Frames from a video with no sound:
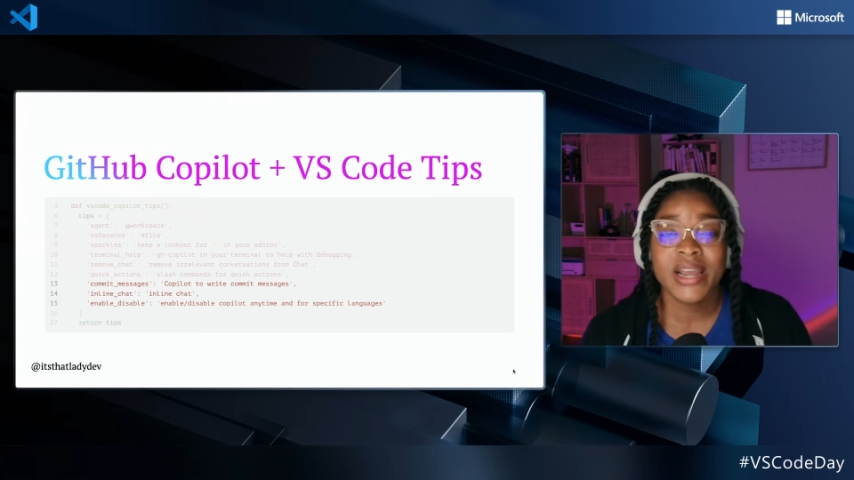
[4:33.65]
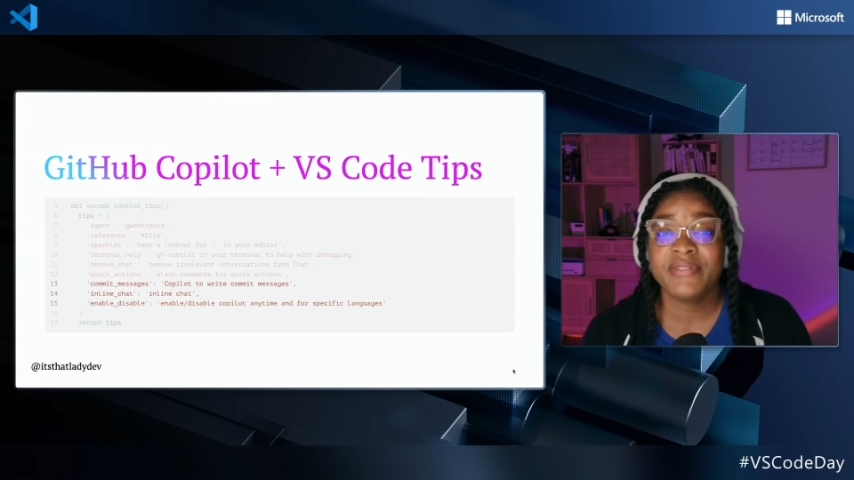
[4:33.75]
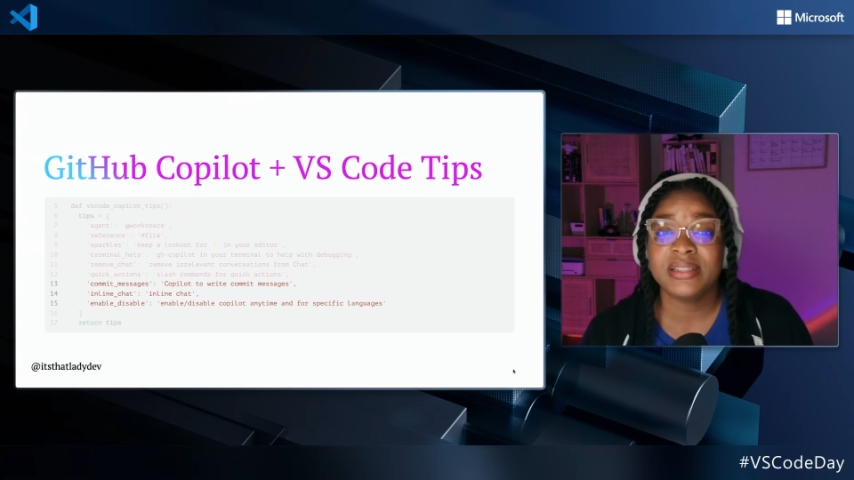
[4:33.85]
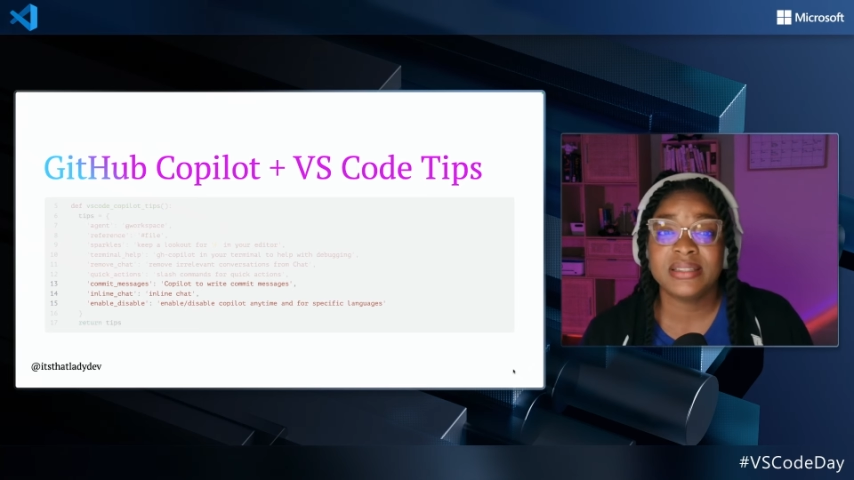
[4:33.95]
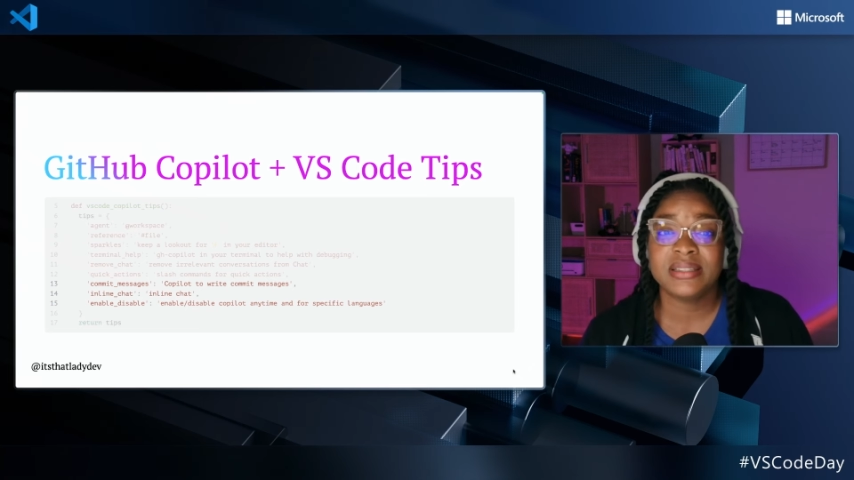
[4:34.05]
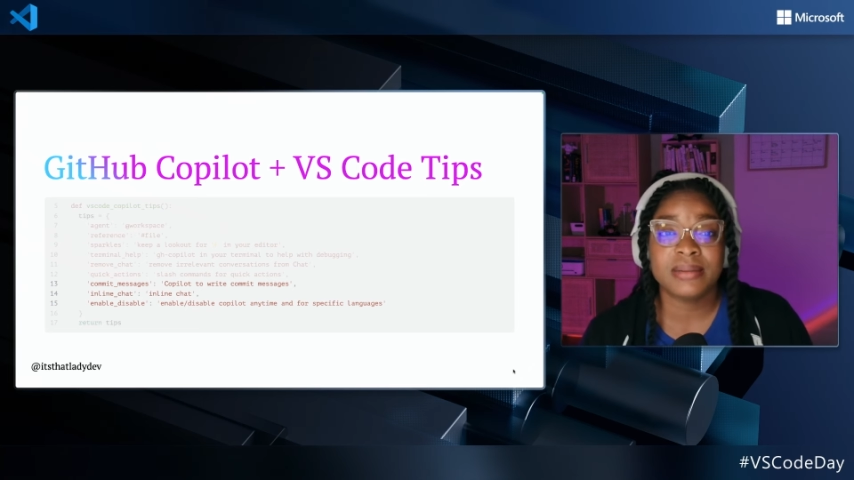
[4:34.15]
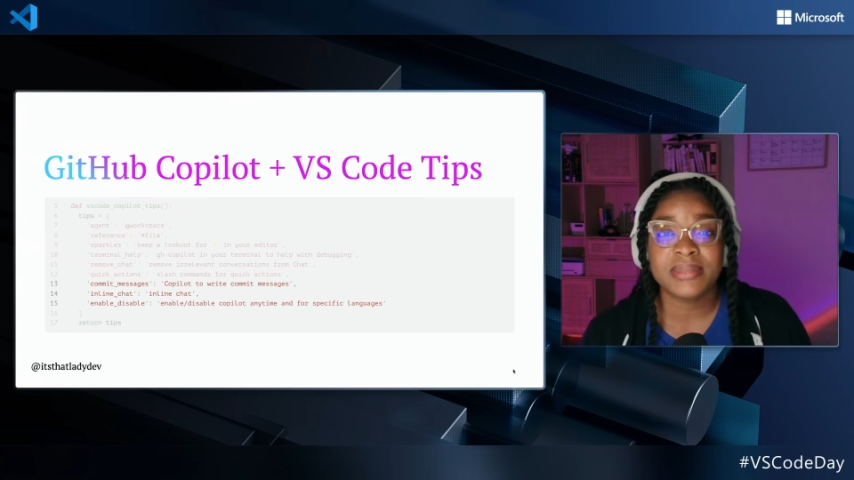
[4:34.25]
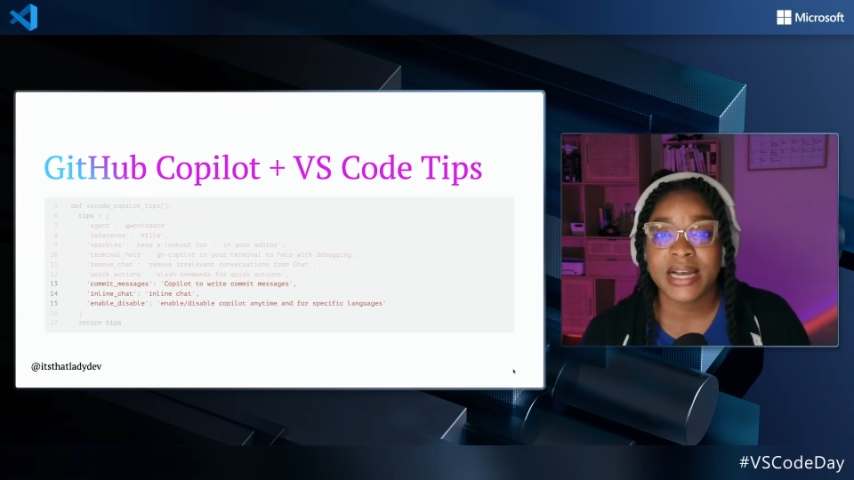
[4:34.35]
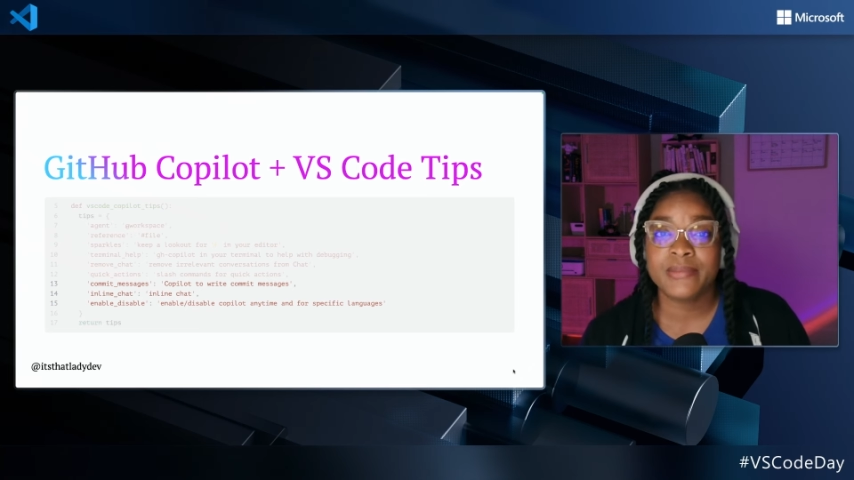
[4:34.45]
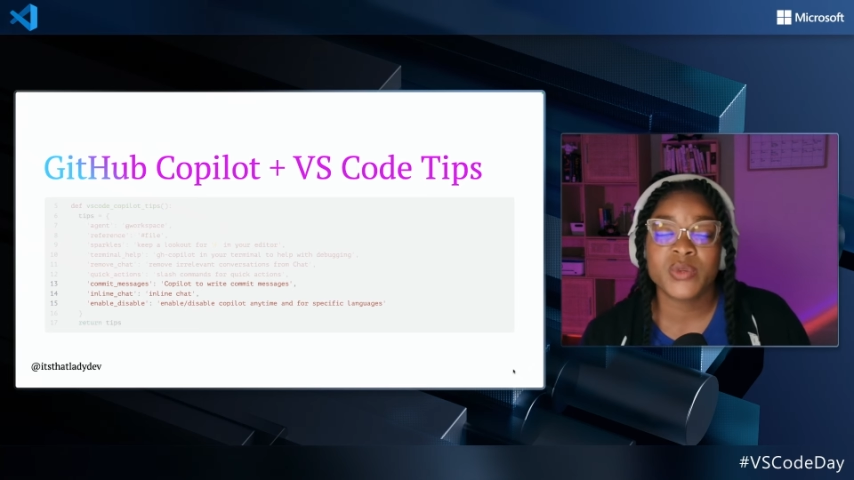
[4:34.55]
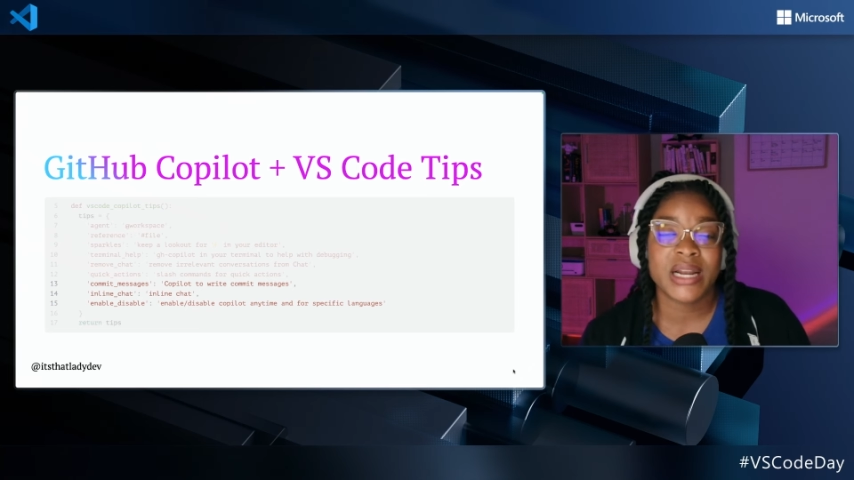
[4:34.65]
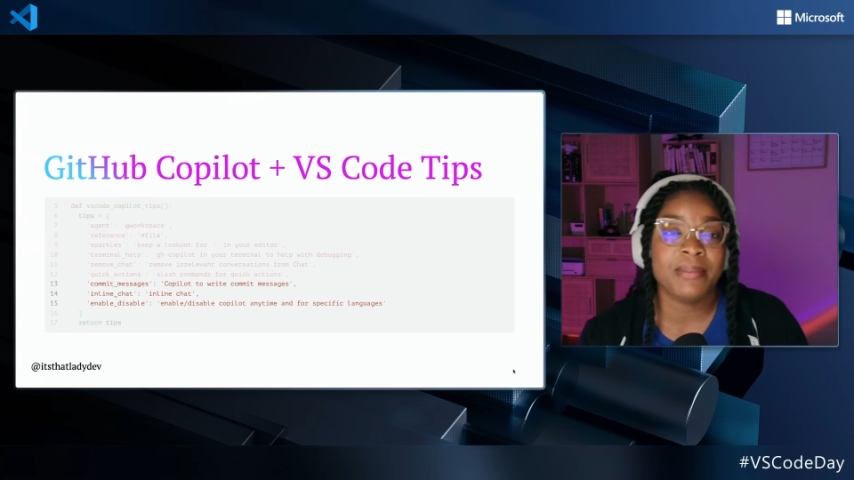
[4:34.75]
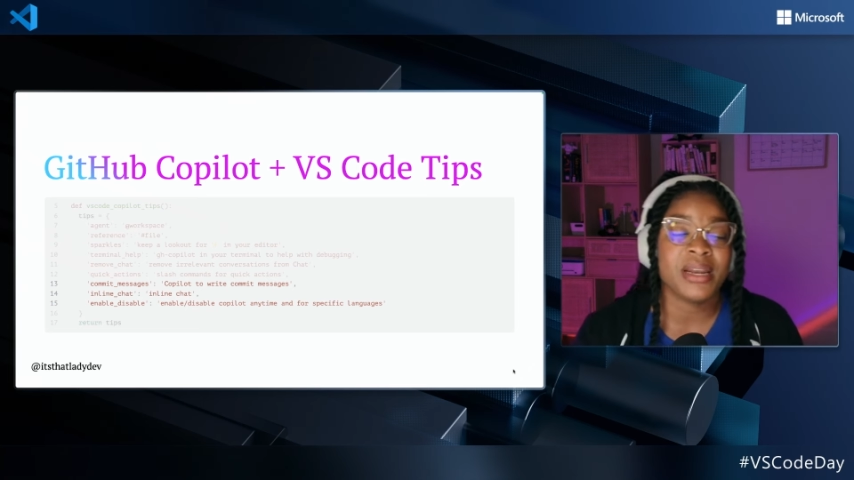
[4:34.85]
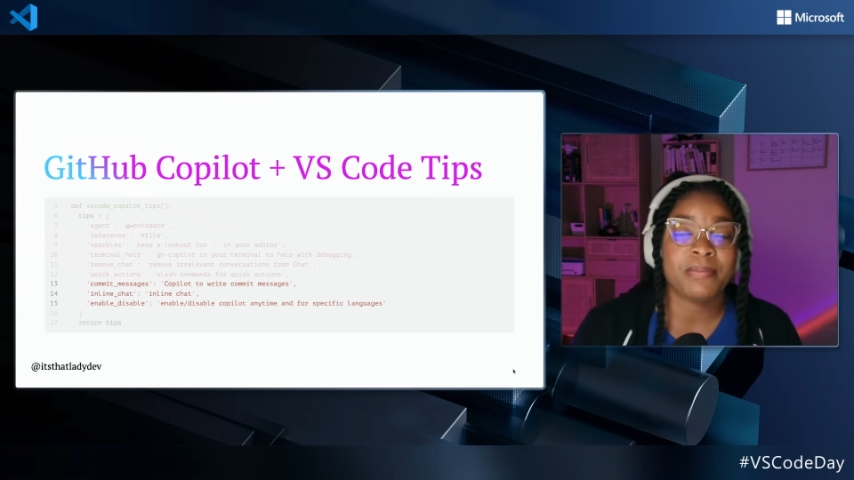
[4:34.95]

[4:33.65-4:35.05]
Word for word: or even sometimes when I'm